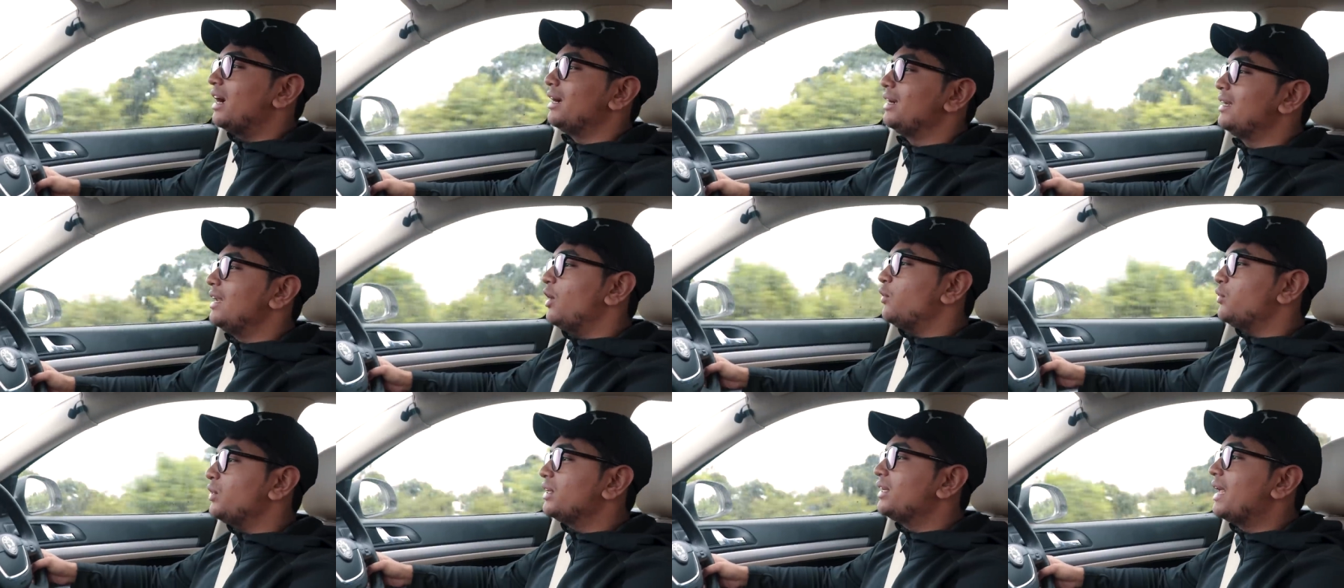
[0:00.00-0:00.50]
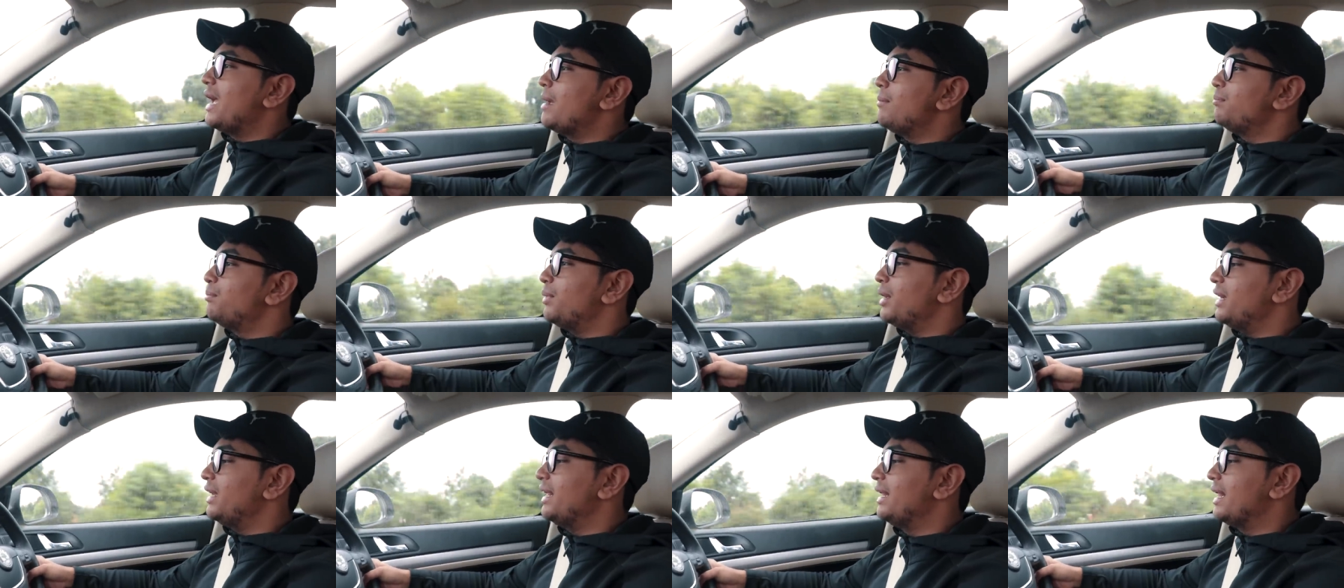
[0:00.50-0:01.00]
cut down the time
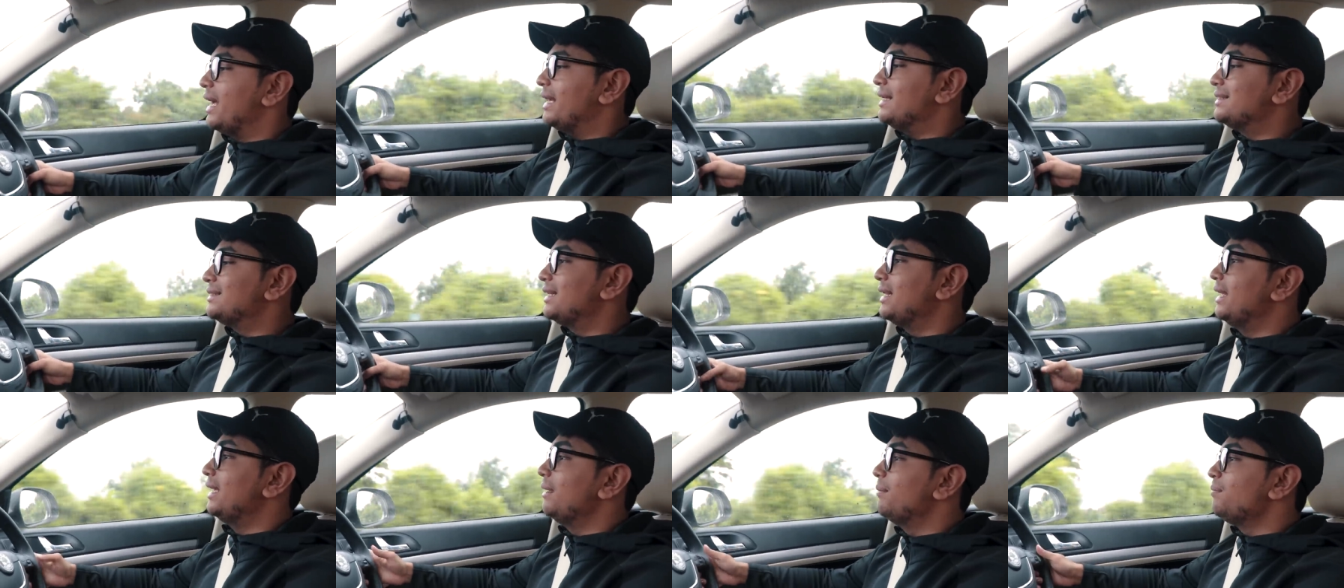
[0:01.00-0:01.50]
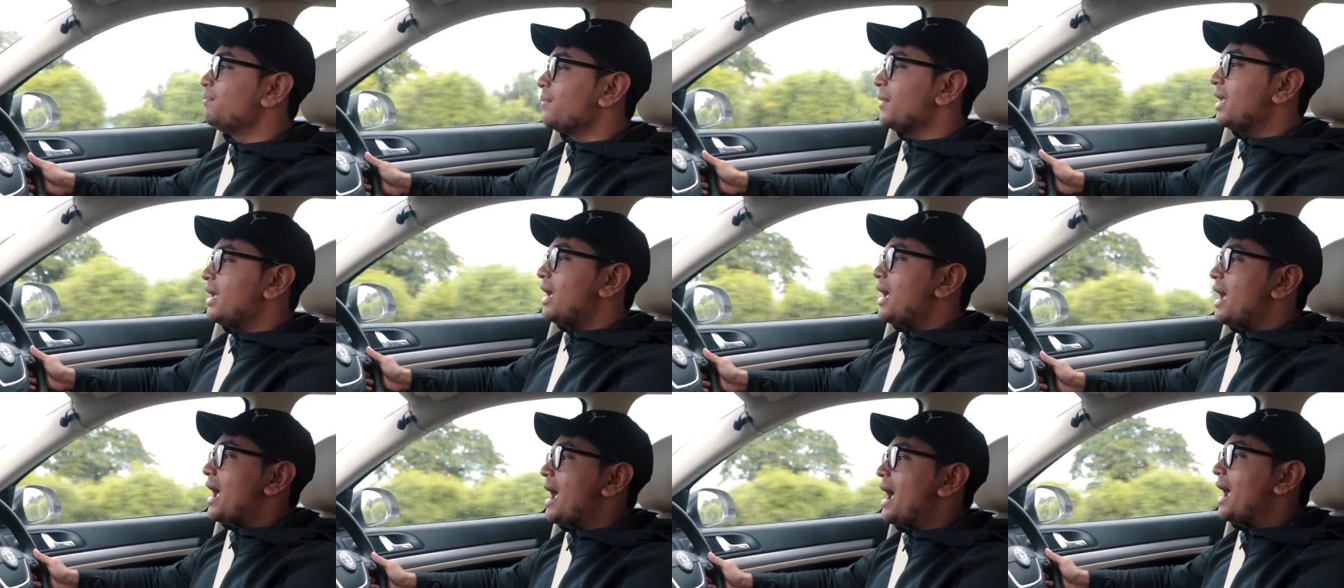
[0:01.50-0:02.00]
pretty nicely,
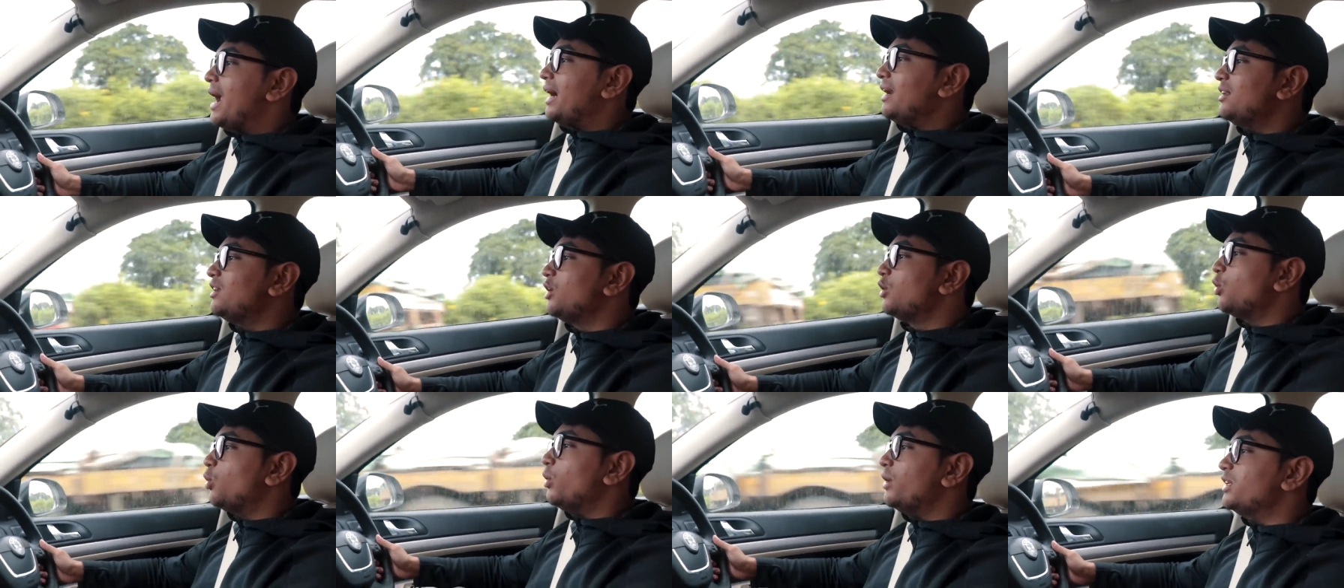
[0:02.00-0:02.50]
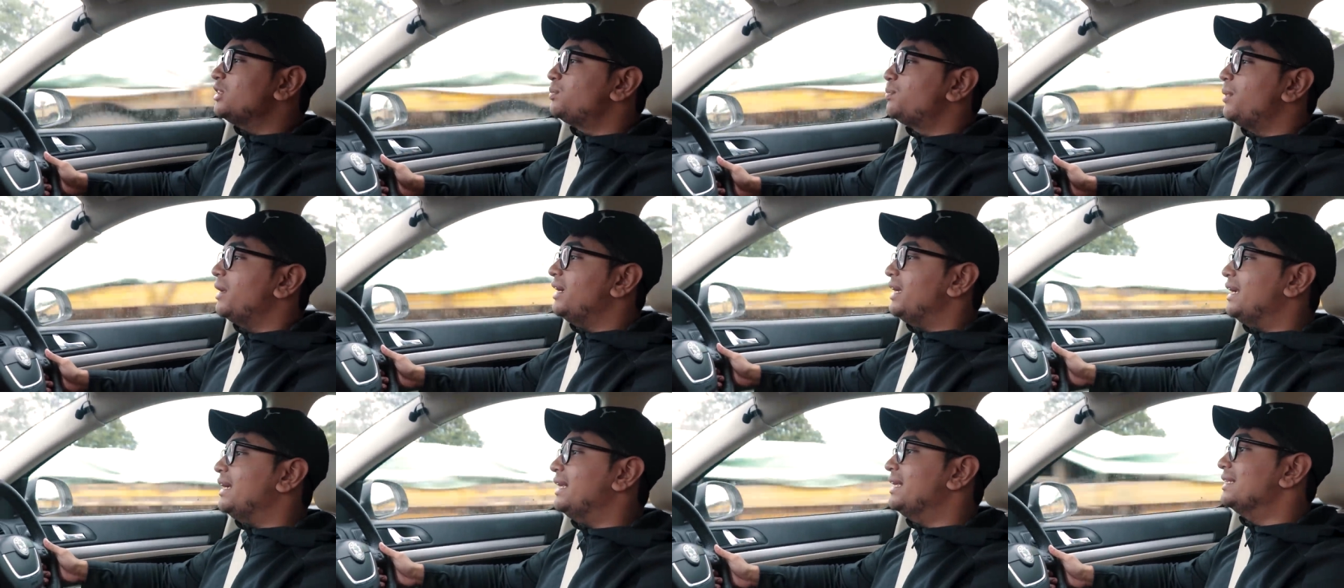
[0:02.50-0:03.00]
and the road is
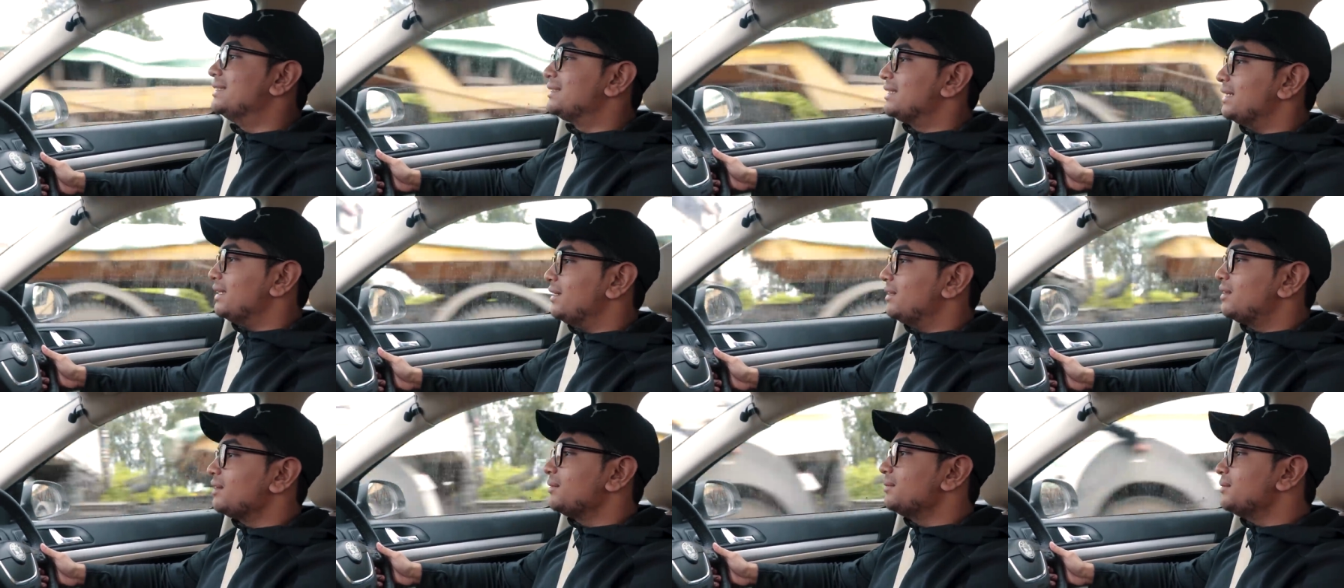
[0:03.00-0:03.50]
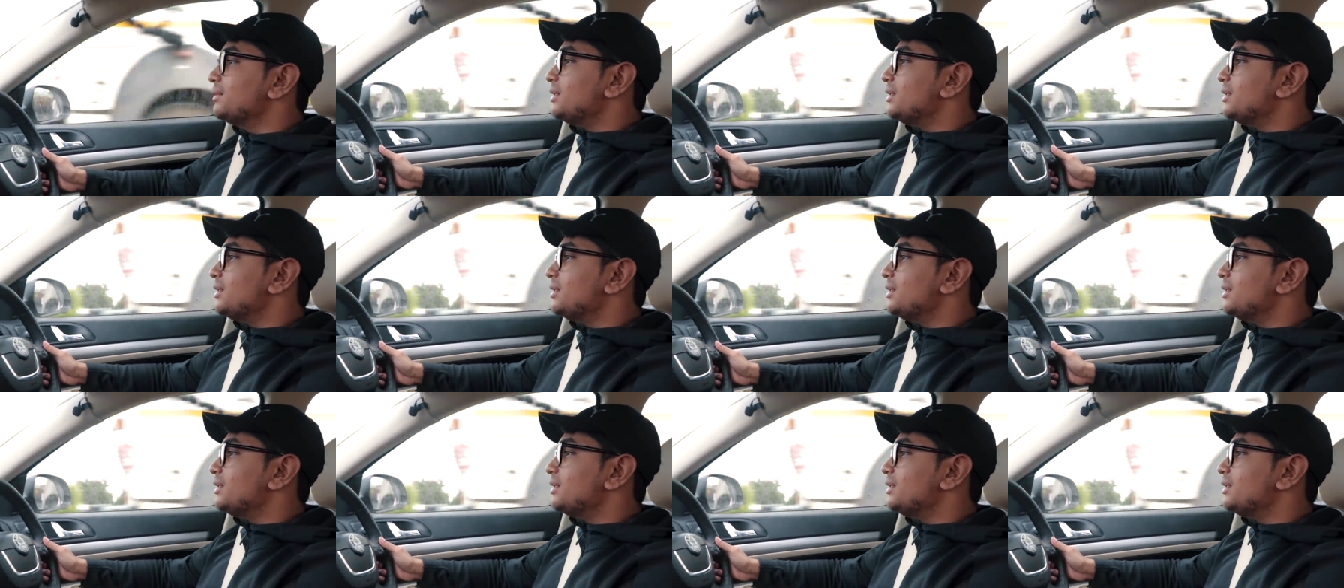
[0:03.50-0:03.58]
pretty decent.